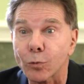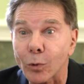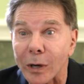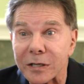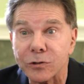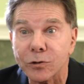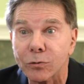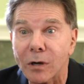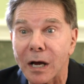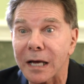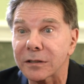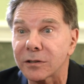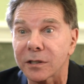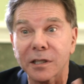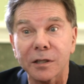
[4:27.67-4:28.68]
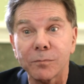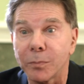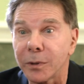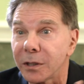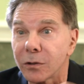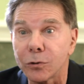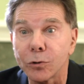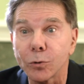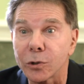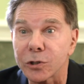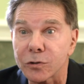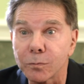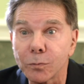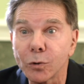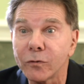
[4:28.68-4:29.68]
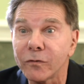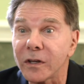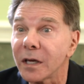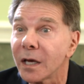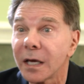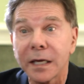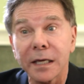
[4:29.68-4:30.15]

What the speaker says: restaurant, it can be the newest movie,